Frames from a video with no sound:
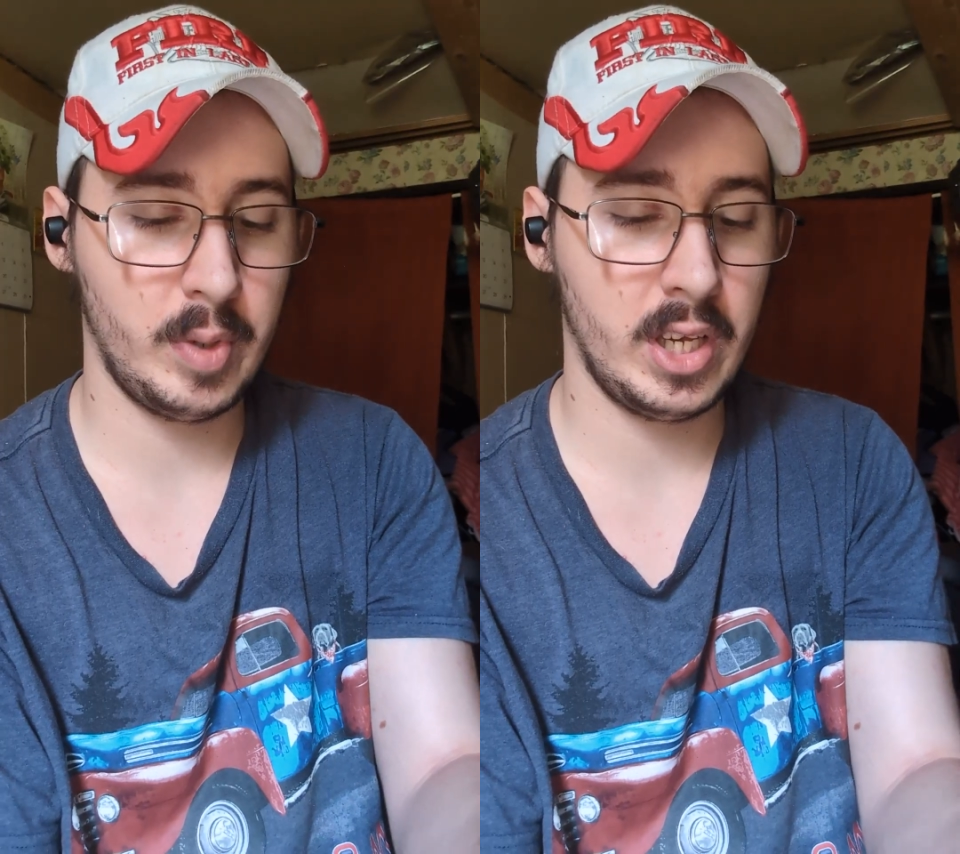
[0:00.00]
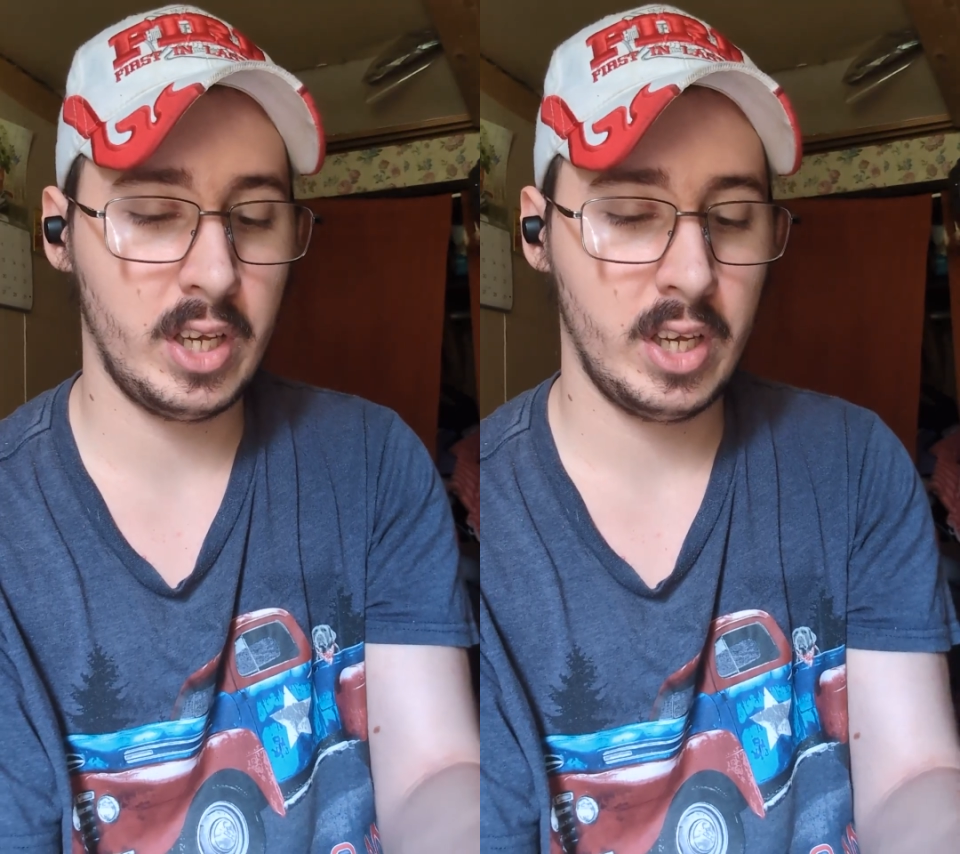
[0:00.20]

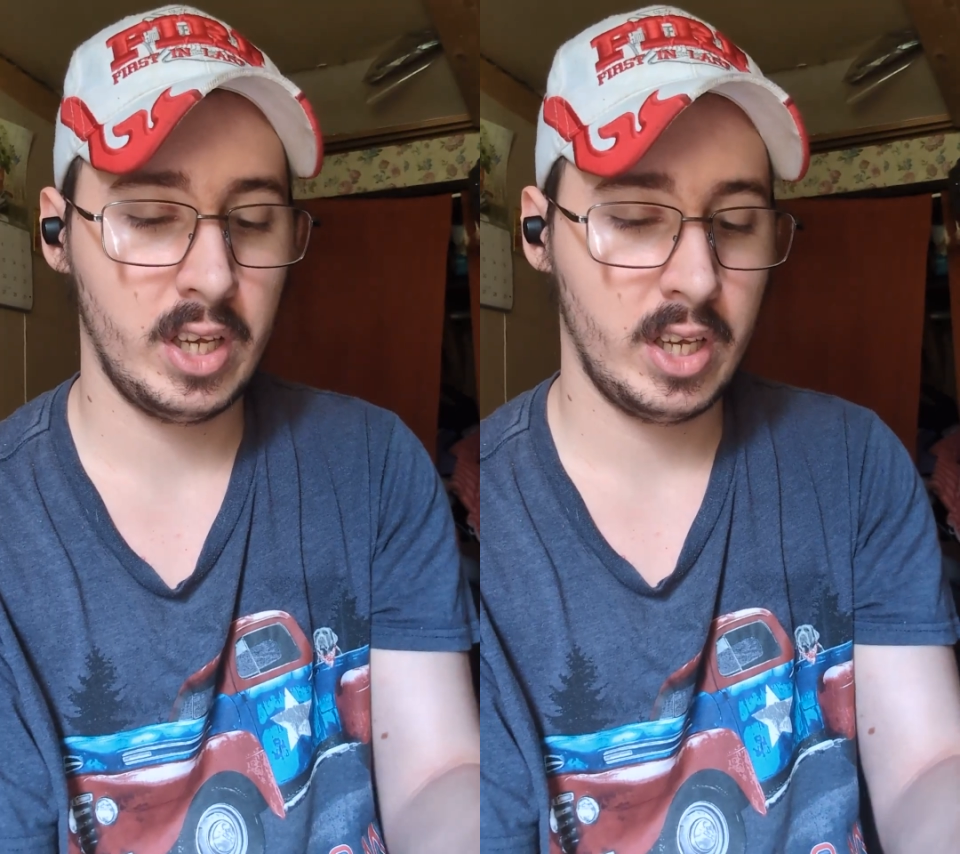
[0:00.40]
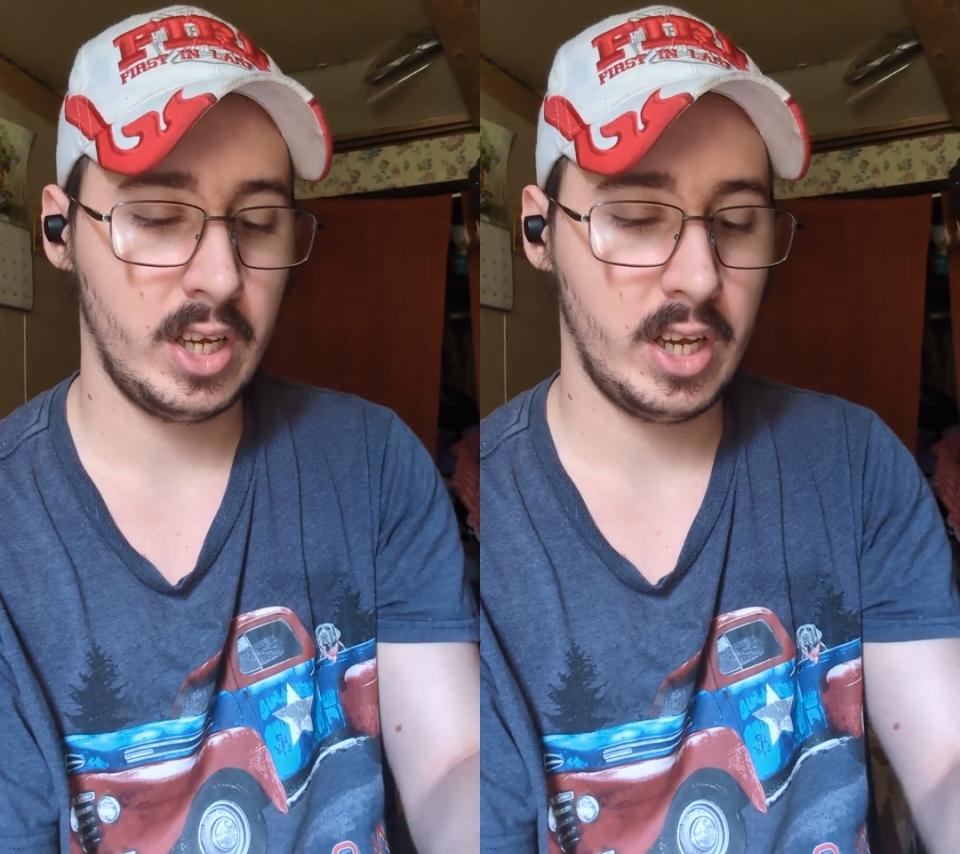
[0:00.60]
me
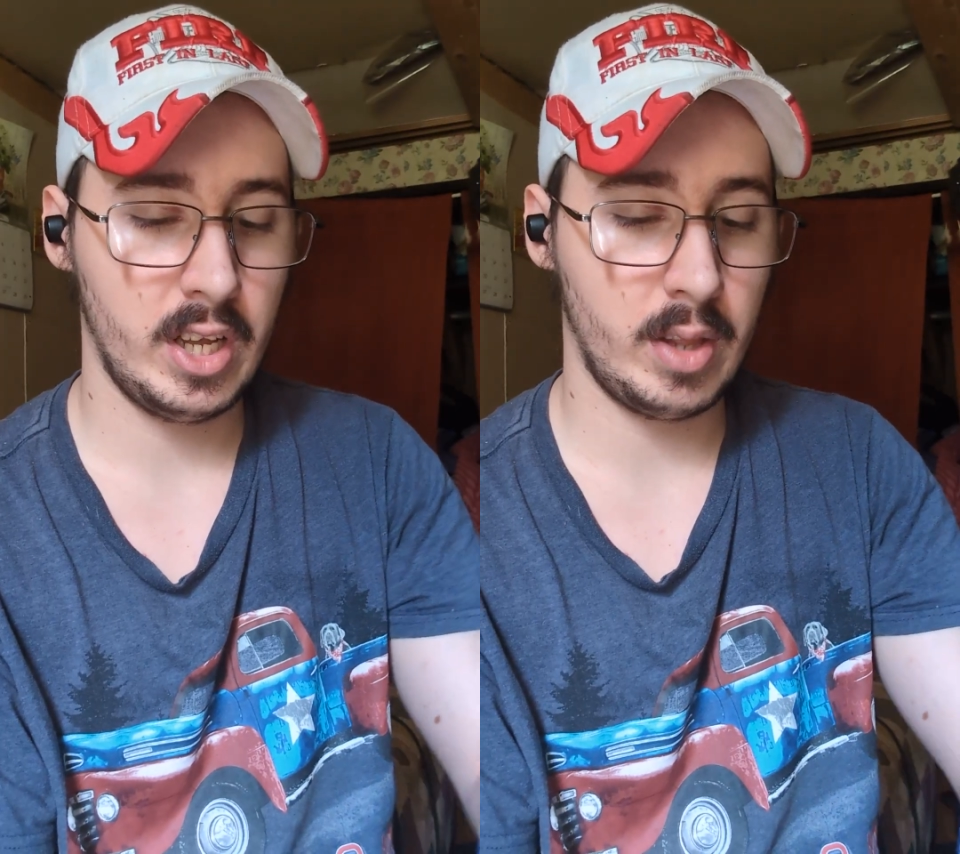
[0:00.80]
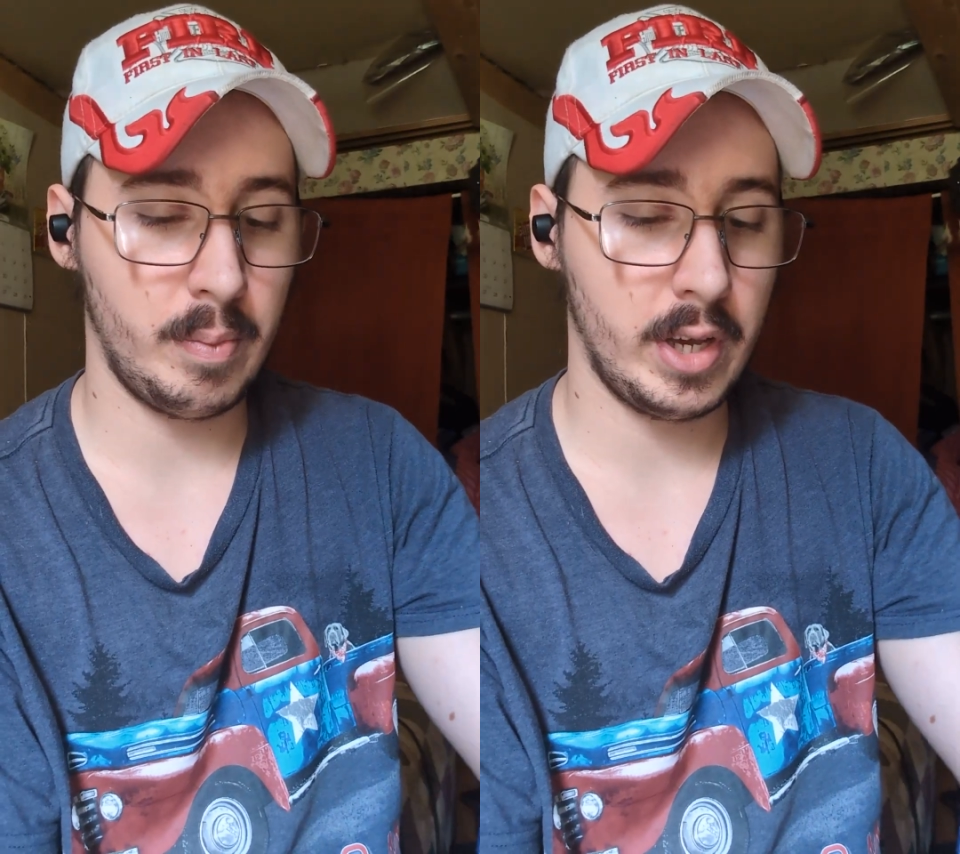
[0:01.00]

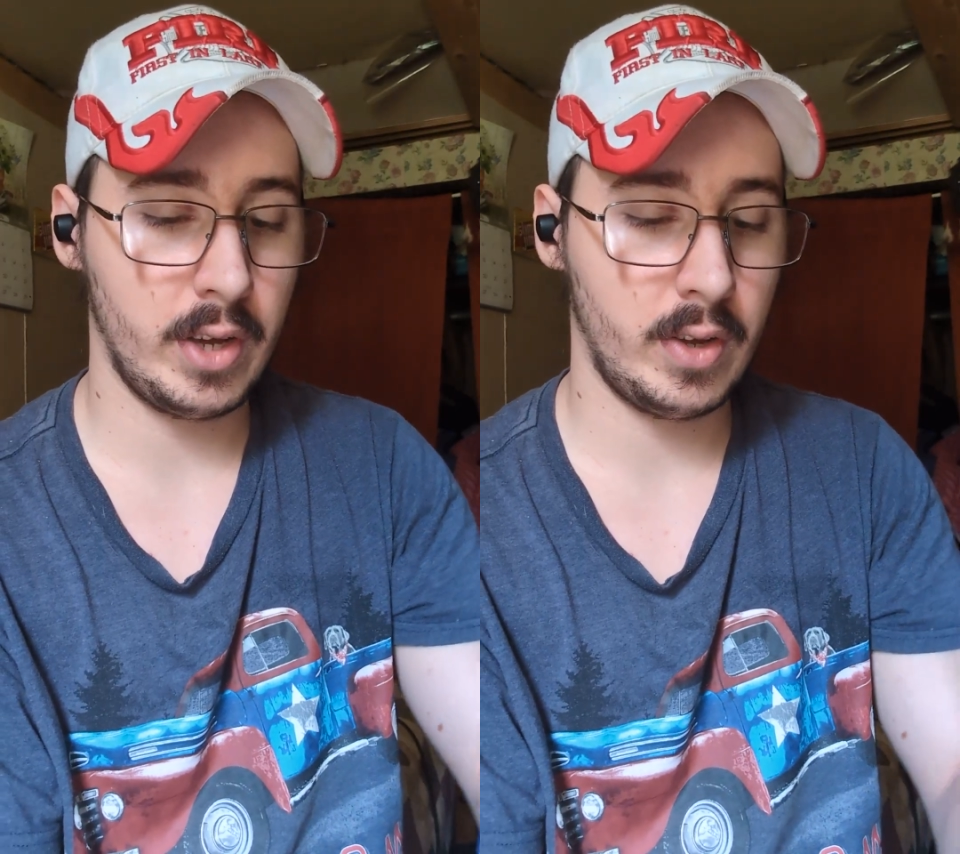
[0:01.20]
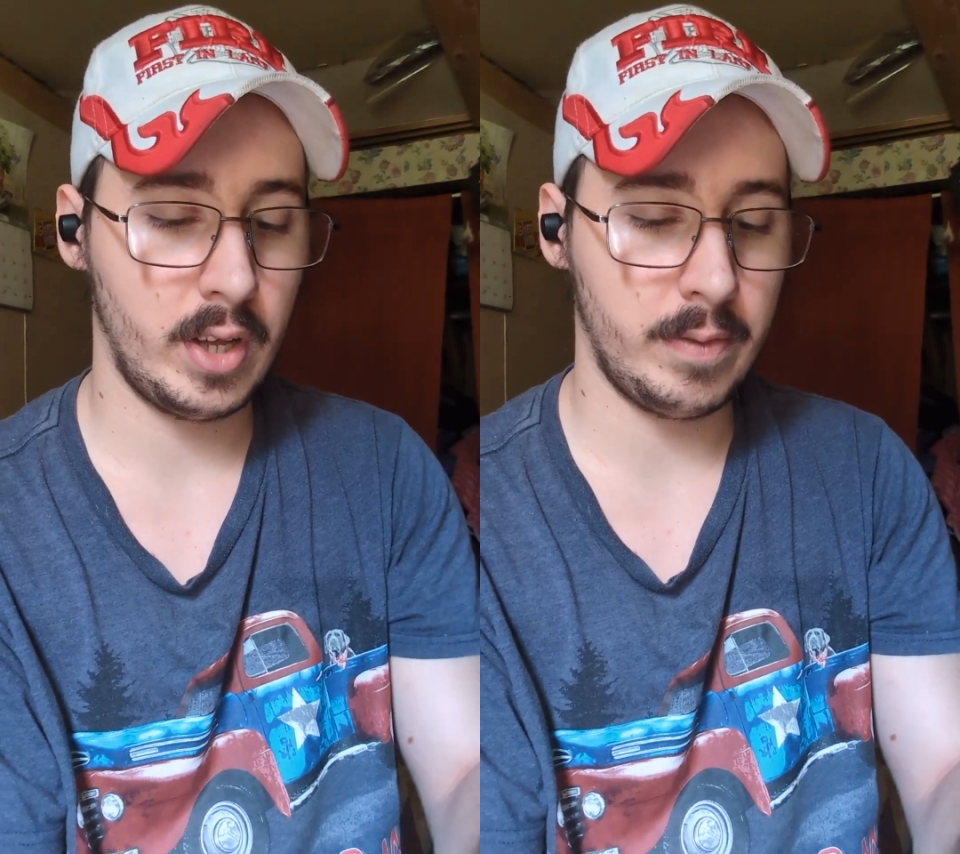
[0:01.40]
in the
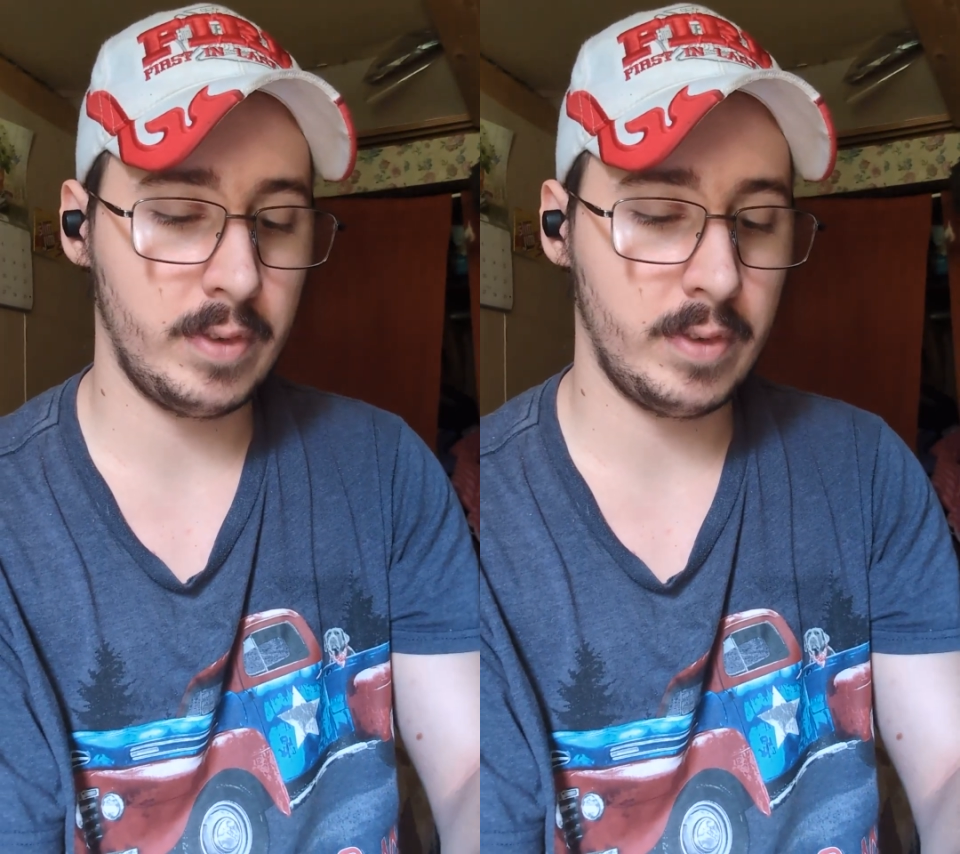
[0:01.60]
mail.